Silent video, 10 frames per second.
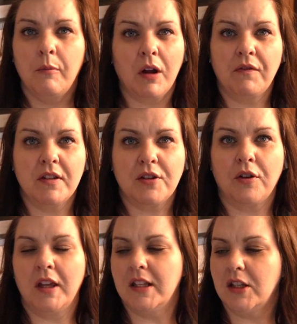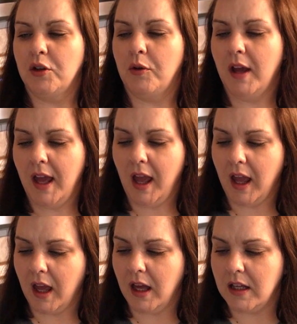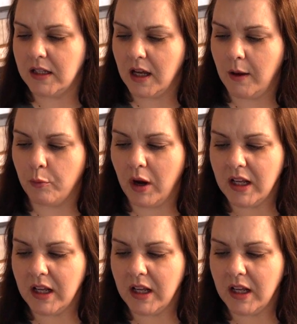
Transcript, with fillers: breakfast cookies too, and um,